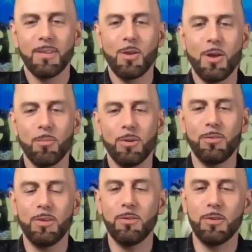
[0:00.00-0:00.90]
I'm going to
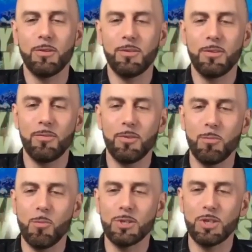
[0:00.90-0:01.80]
see if it's
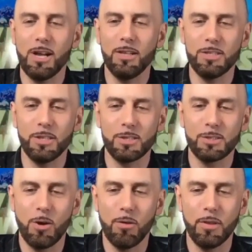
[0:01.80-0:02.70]
more challenging to
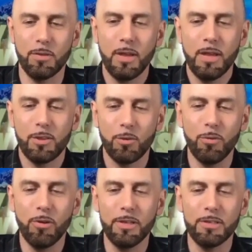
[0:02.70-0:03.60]
solve this. There
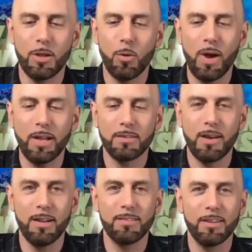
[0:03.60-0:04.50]
really isn't a white side.
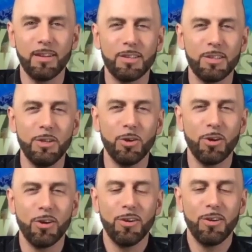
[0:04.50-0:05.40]
It's like a clear,
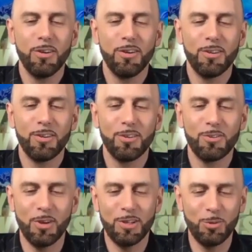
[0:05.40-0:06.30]

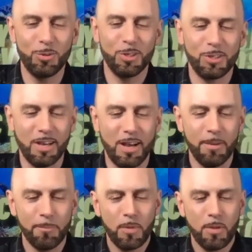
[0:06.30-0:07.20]
translucent side.
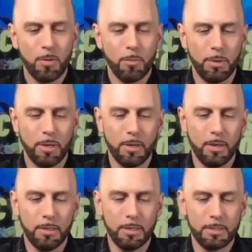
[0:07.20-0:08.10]
But
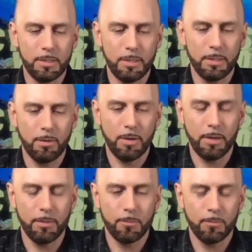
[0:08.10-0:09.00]
let's see. All right.
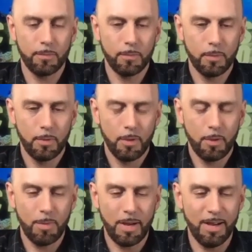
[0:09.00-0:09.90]

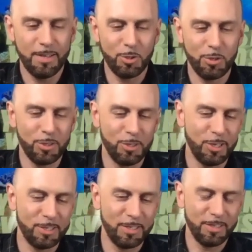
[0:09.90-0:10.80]
My eyes are just
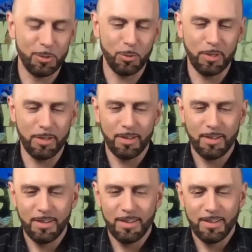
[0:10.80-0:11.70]
adjusting to it.
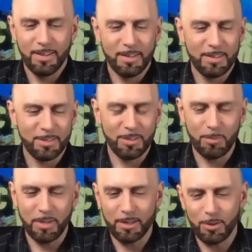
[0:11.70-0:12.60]
Trying to be
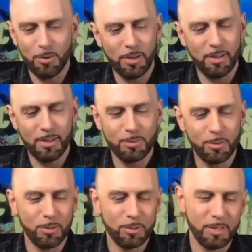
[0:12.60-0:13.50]
like, oh yeah, that's what it
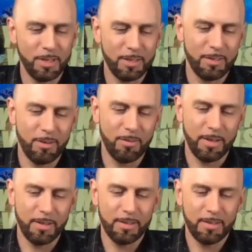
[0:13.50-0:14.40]
looks like. right.
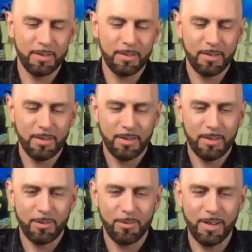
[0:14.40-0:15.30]

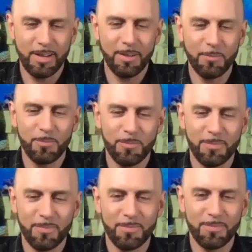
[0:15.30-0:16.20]
Ready?
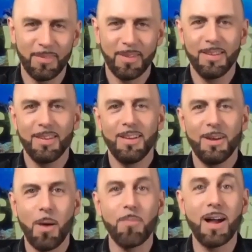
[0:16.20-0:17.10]

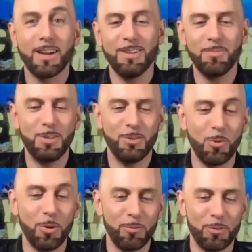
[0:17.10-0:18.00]
I'm not going to be
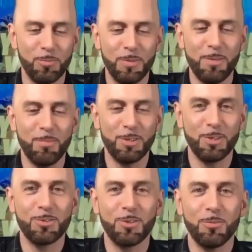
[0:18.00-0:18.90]
going for speed, but
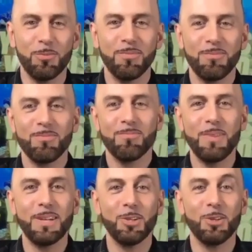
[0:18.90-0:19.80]
just to
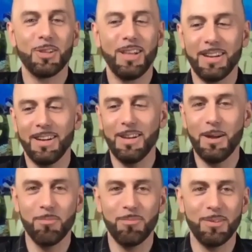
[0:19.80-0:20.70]
make it look like I
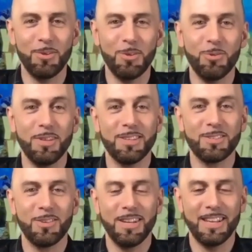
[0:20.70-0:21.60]
am. I'm going to do this.
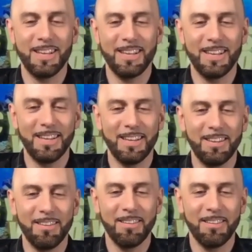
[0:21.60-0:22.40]
Ready? And